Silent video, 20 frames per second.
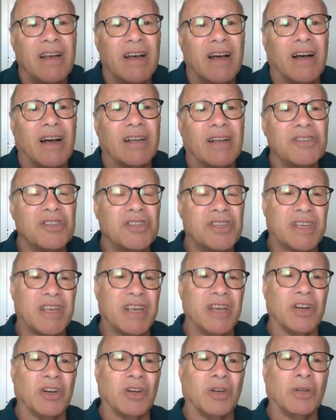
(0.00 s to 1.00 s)

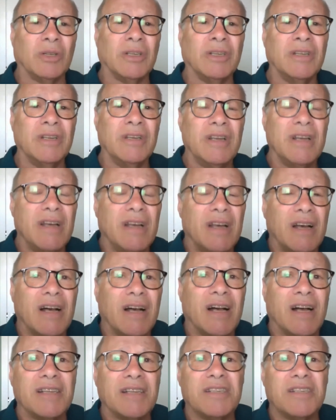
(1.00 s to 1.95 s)
unskilled, uh,